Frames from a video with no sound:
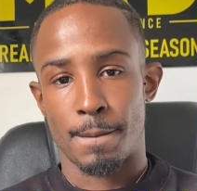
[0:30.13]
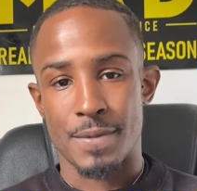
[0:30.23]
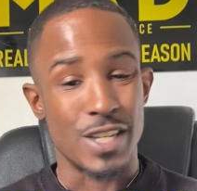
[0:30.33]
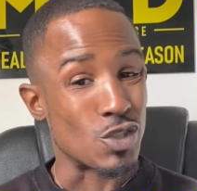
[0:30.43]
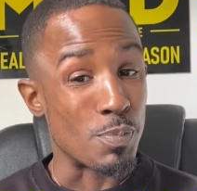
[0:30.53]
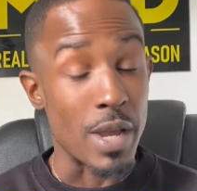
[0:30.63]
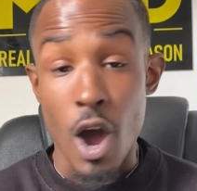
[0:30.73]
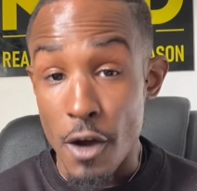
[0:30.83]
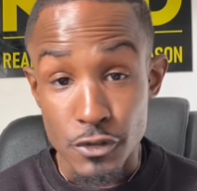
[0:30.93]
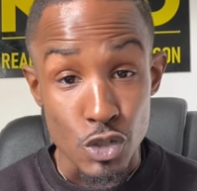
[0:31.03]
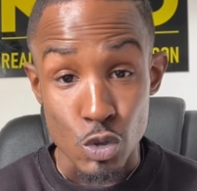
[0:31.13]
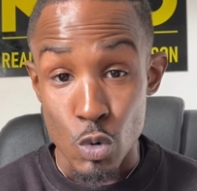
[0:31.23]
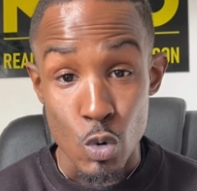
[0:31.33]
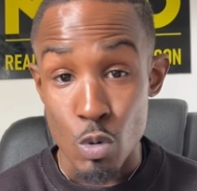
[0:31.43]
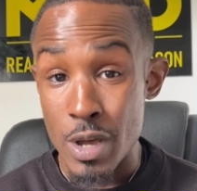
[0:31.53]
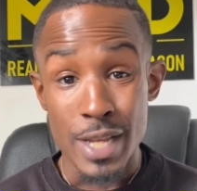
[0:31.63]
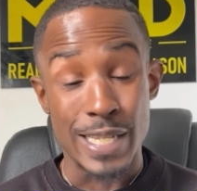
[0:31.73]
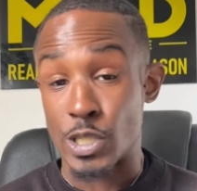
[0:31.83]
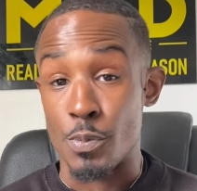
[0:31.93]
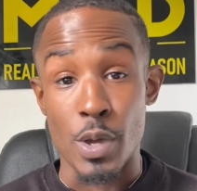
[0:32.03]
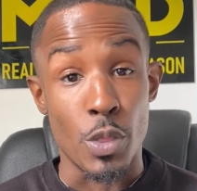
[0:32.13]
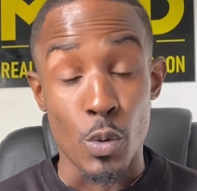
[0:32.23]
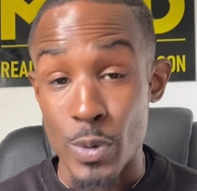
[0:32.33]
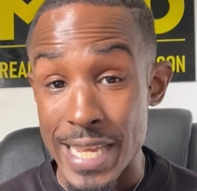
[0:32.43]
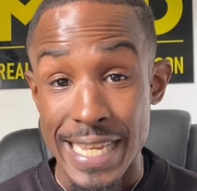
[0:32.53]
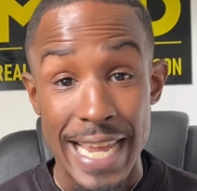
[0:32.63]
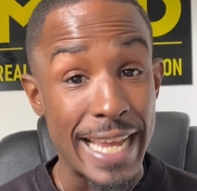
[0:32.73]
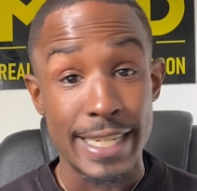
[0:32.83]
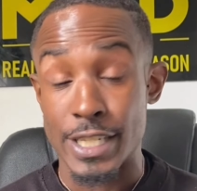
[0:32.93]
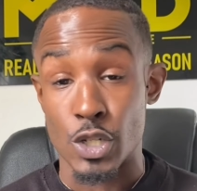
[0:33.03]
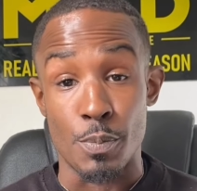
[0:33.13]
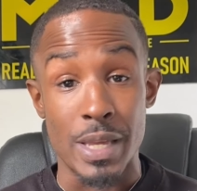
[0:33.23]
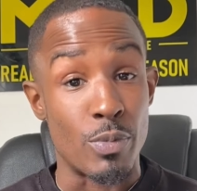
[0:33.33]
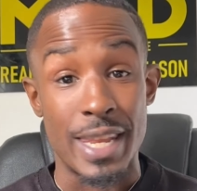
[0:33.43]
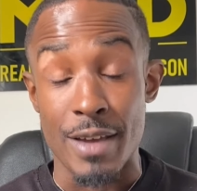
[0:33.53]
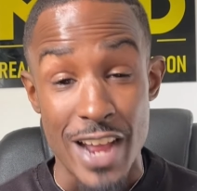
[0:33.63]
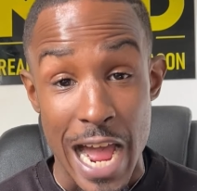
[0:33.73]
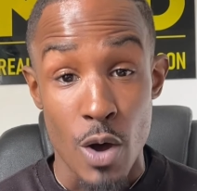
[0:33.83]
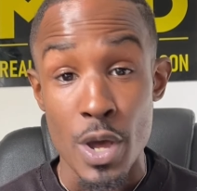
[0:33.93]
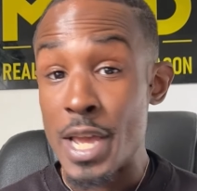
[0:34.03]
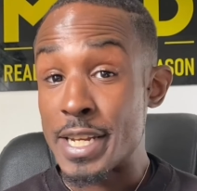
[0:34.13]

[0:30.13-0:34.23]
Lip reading: This could be after school, this could be on the weekend, this could be when they're out,